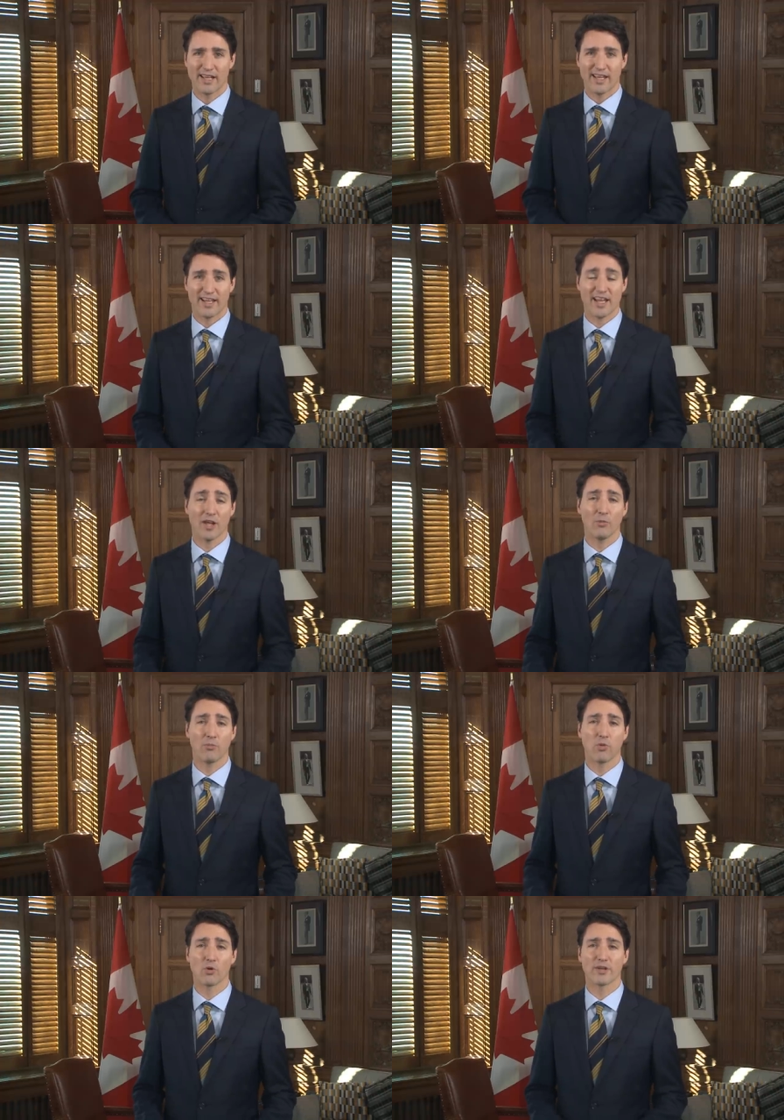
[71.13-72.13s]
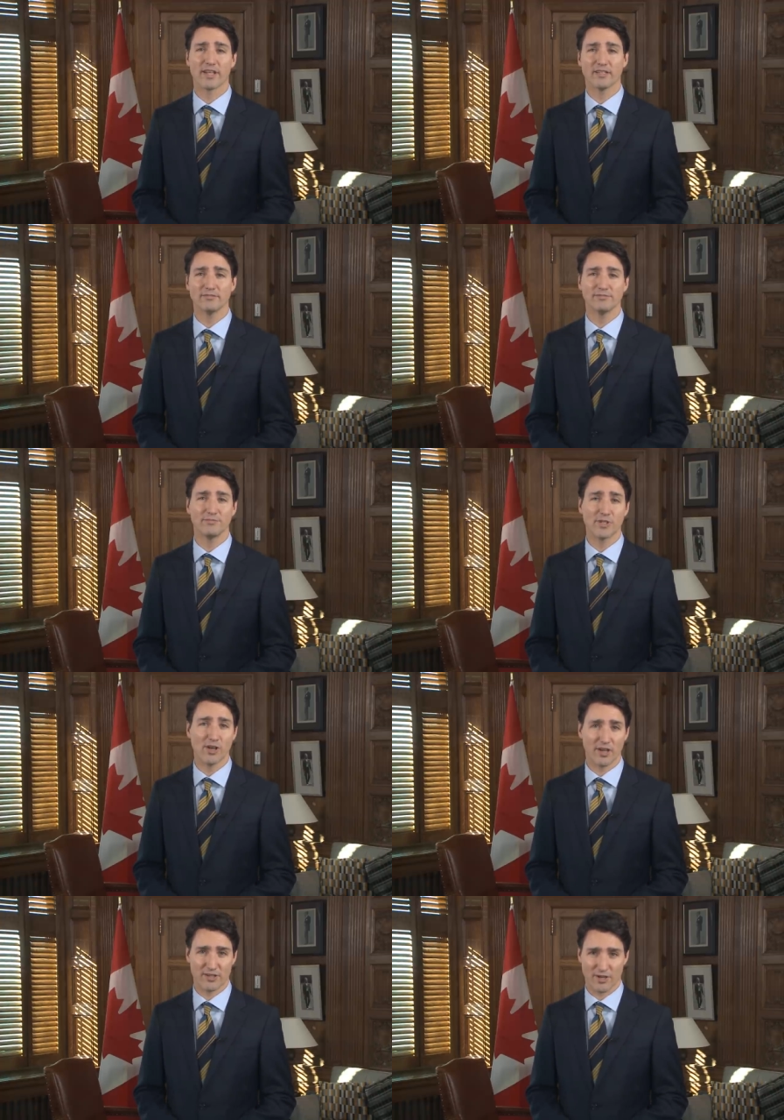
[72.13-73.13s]
and help poured in
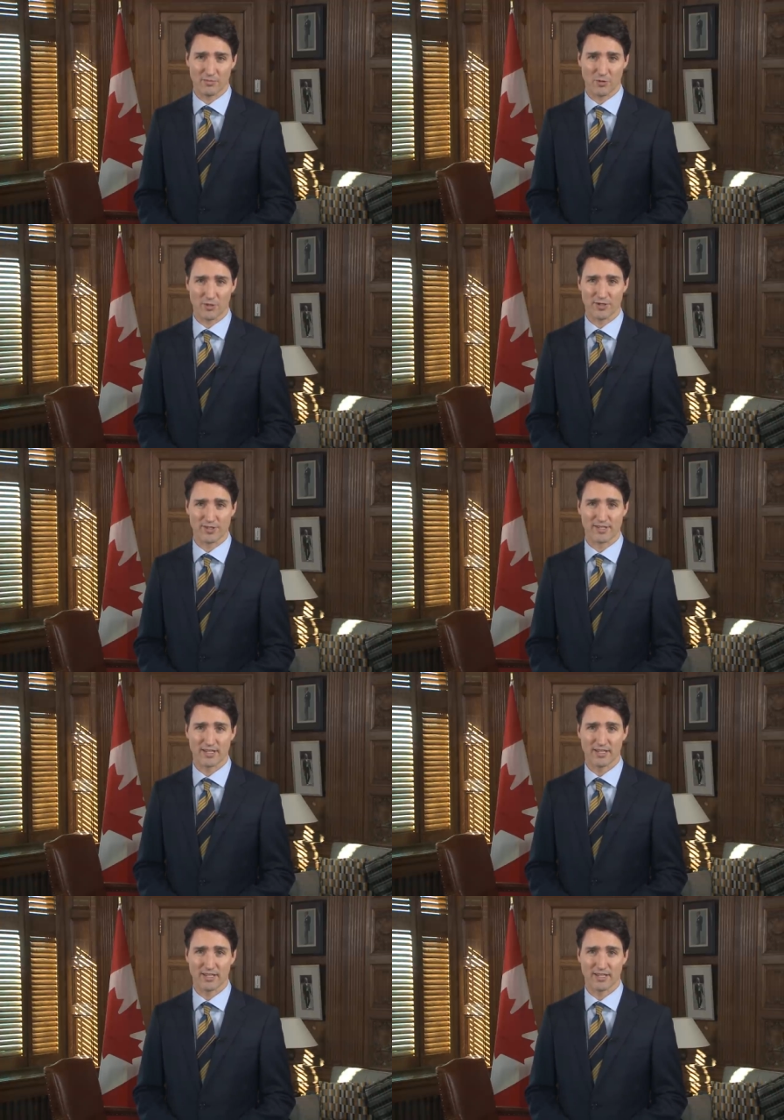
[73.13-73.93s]
beyond our borders